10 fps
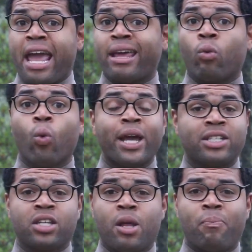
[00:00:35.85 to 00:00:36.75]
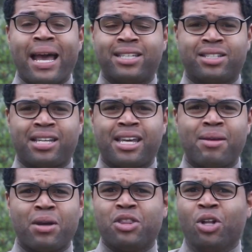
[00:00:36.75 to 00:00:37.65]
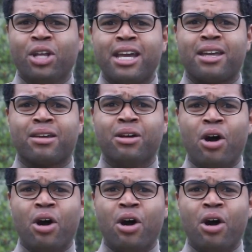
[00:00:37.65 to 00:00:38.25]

and went to the best team in the league.